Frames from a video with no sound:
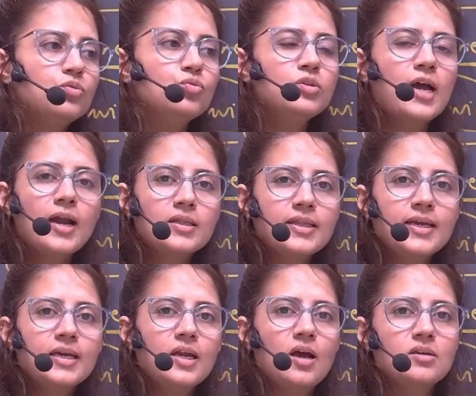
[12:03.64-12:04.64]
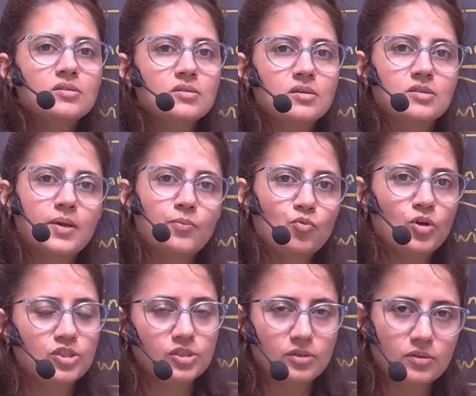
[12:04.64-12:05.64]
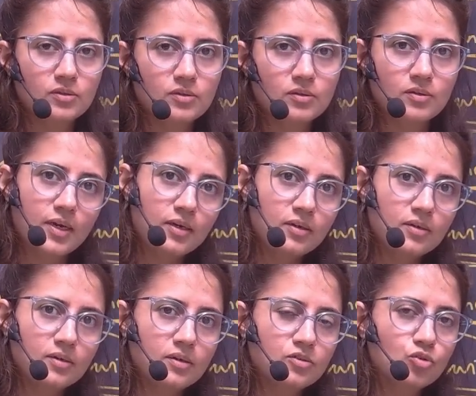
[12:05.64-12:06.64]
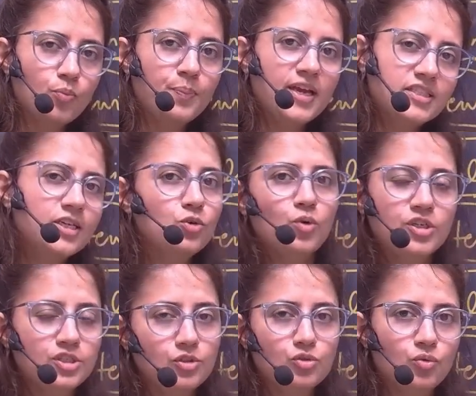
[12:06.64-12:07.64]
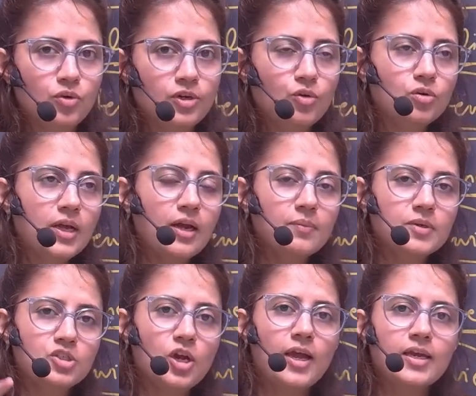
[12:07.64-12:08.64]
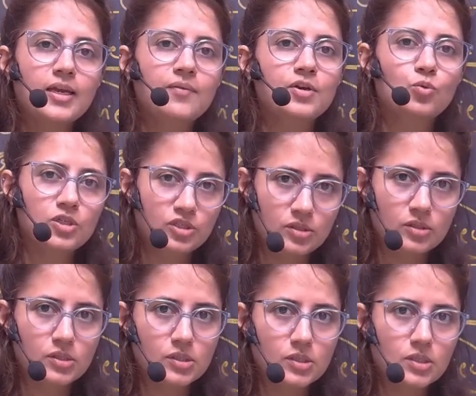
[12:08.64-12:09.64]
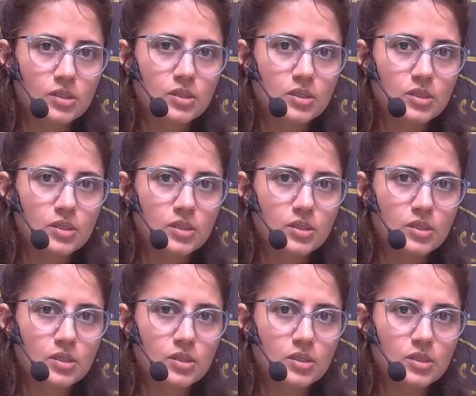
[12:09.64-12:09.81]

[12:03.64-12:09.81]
to that, they can ask some question, right? So basic questions only, not that much high level questions.